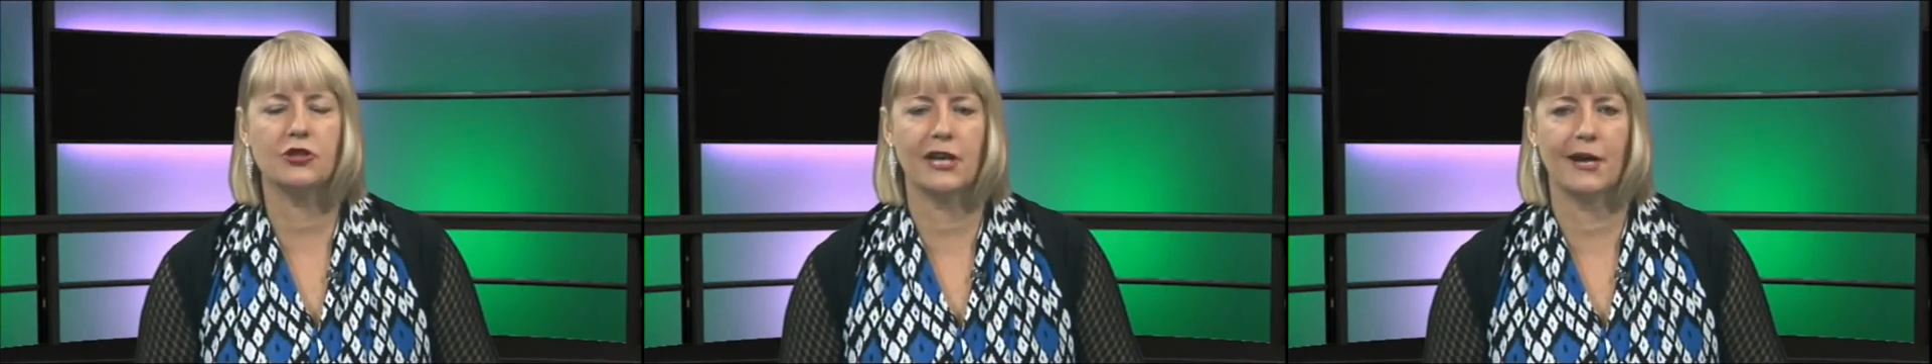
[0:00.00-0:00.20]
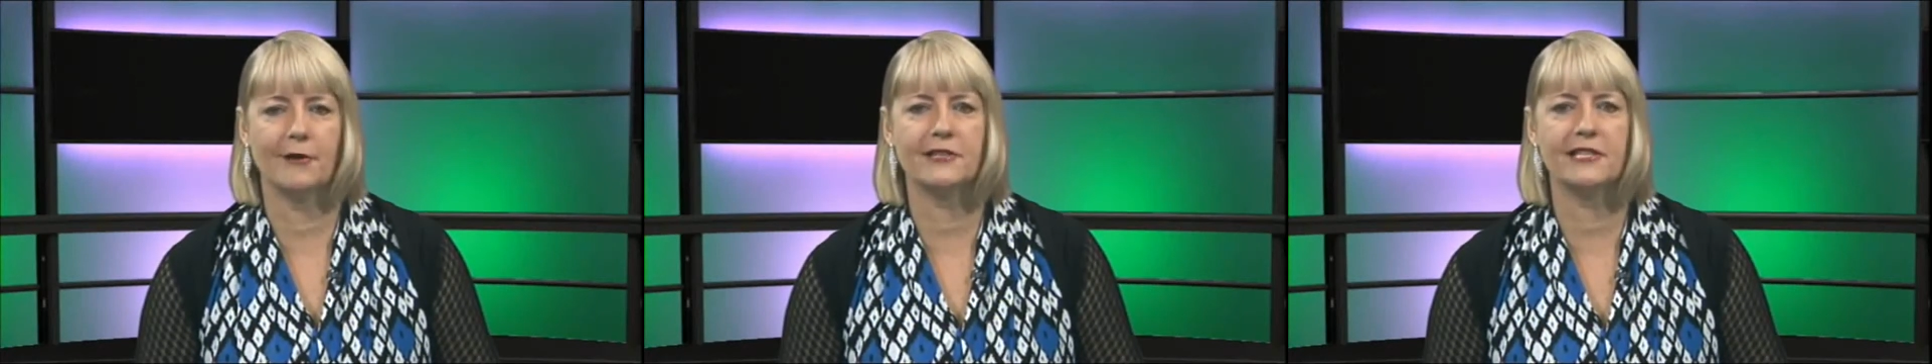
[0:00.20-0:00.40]

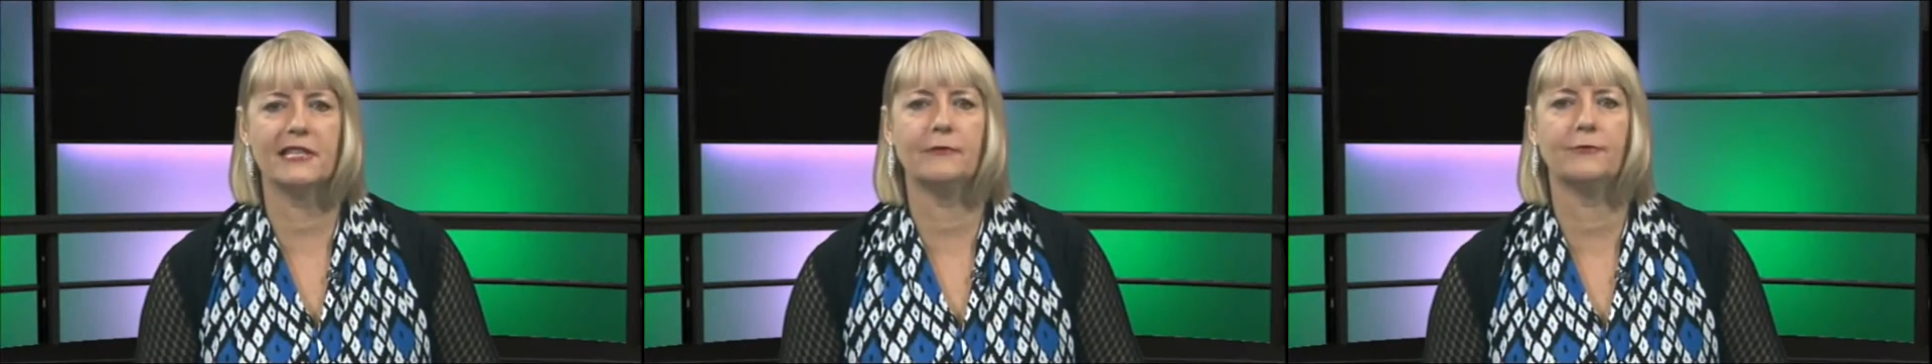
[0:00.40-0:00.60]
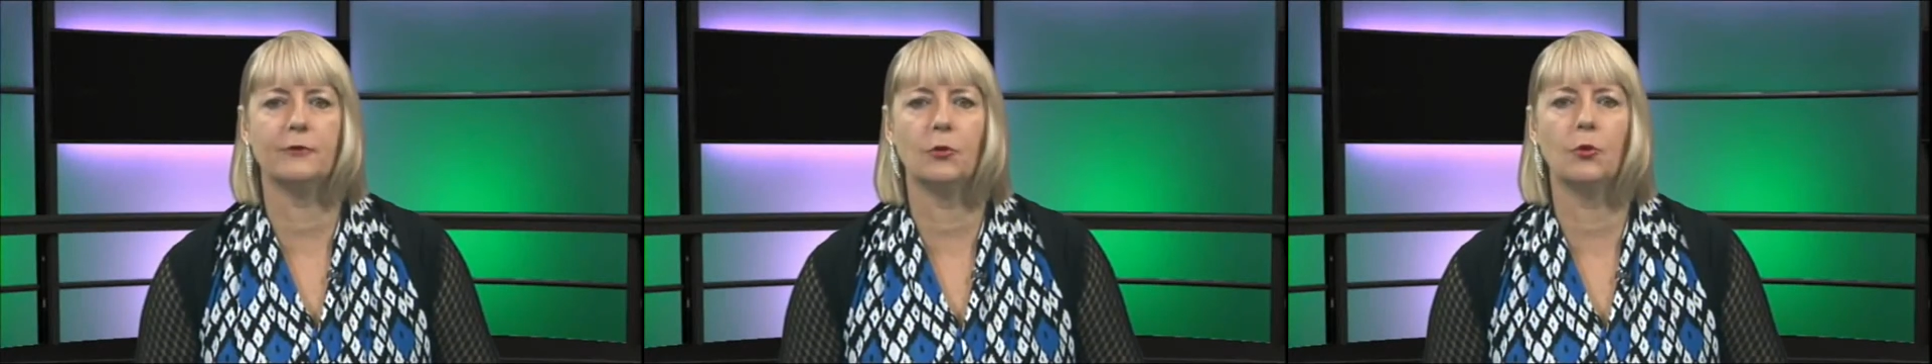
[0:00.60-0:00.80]

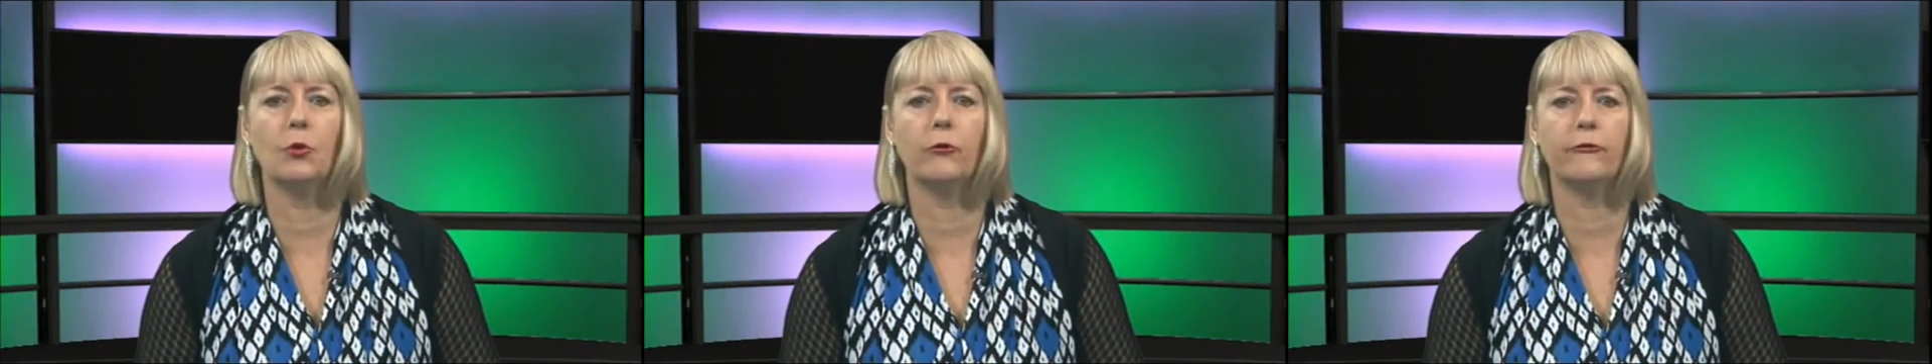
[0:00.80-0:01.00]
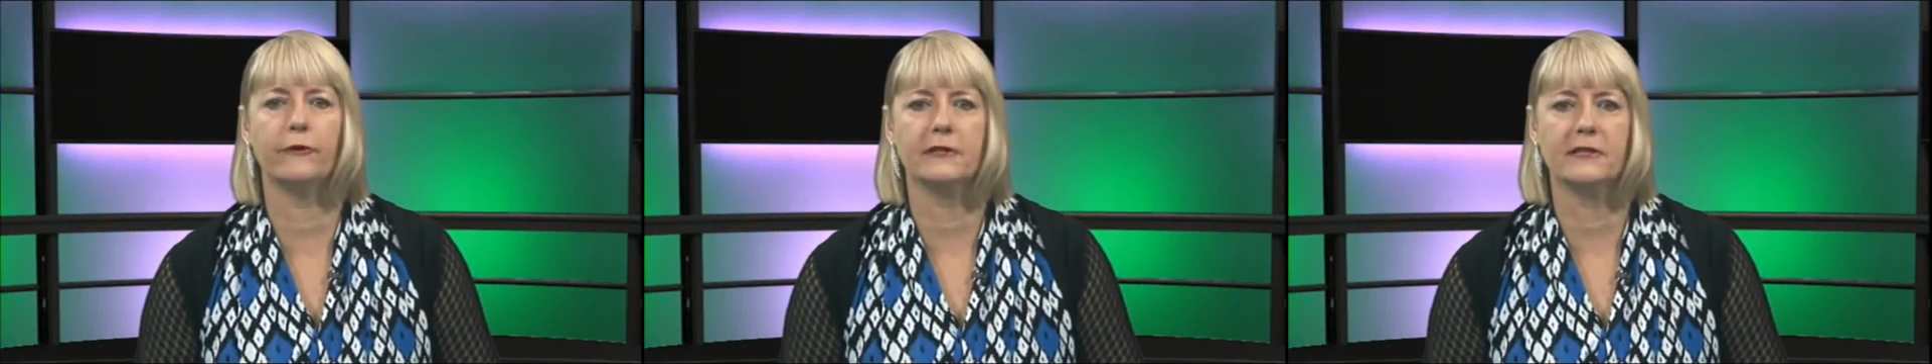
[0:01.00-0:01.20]
charity for
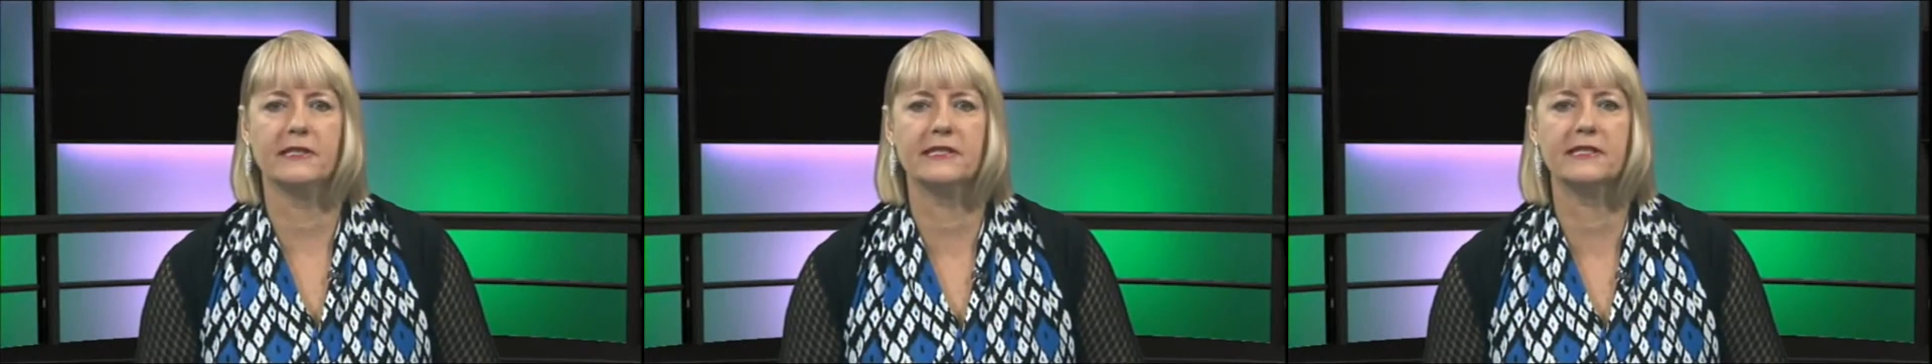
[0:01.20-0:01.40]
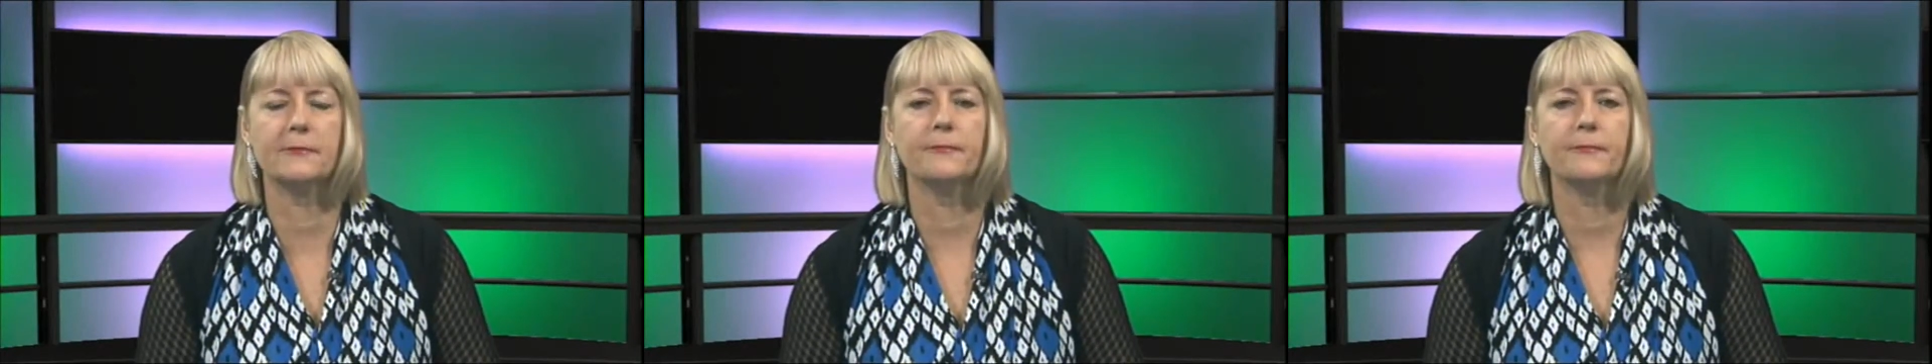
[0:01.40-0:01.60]

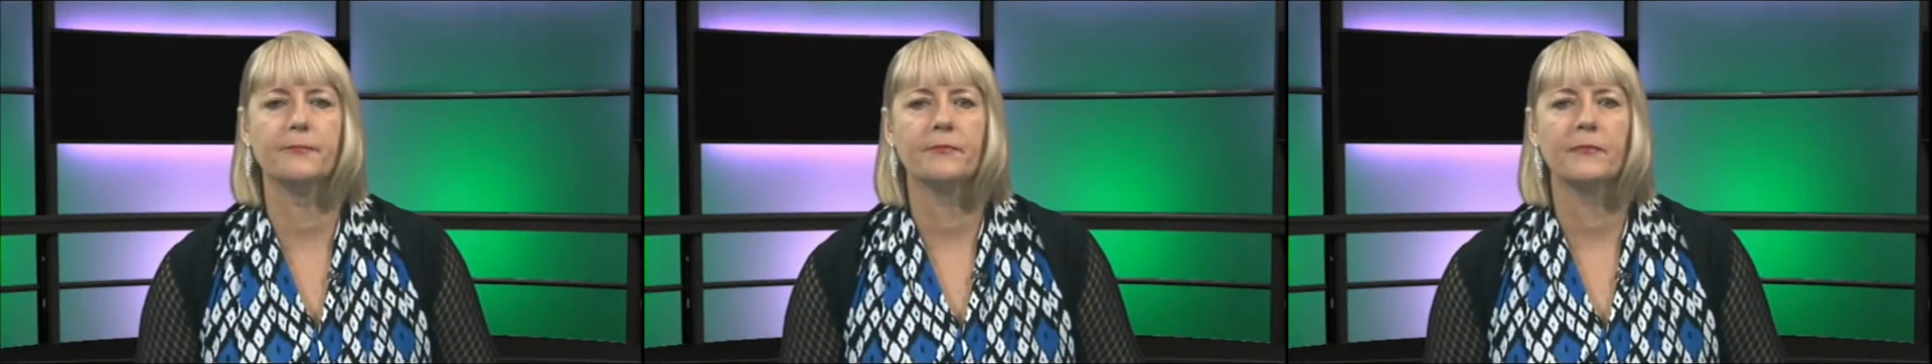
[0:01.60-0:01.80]
orphans.